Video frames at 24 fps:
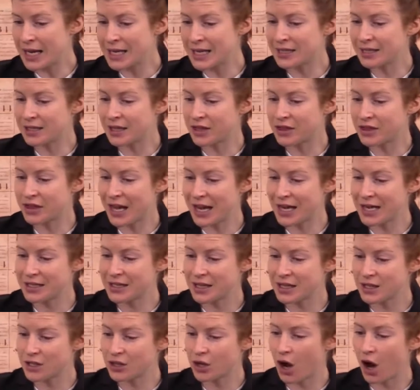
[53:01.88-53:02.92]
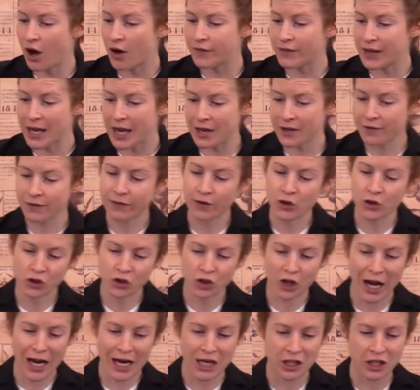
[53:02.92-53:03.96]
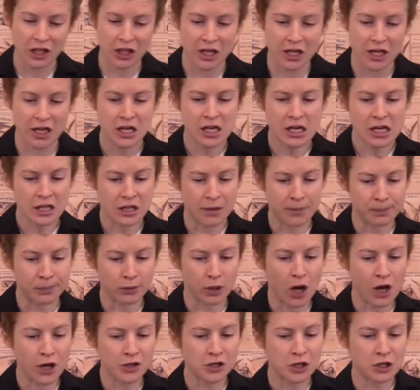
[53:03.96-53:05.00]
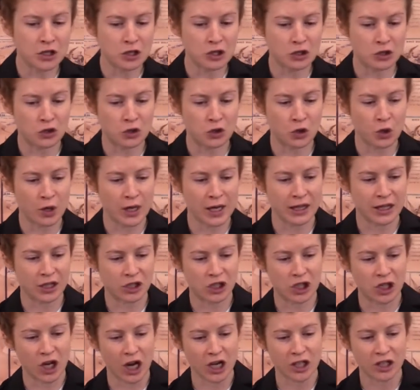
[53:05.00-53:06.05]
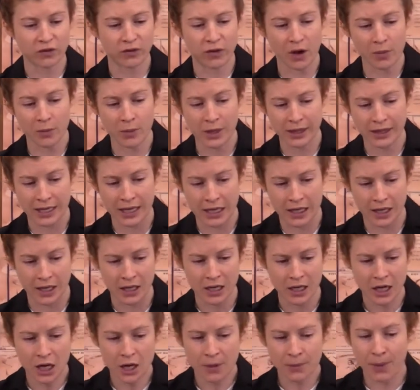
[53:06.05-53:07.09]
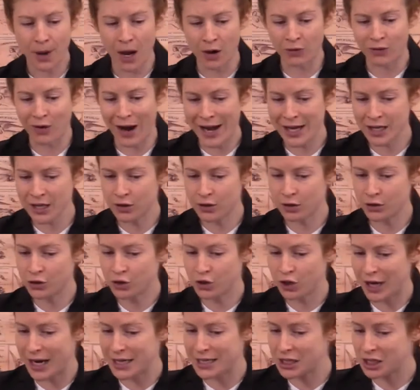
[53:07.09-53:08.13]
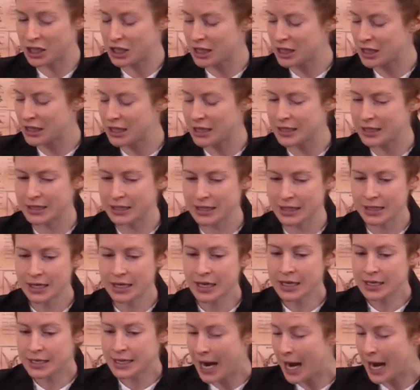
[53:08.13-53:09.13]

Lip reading: it is the thesis of infiltration, the plot to destroy the church from within by radical traditionalist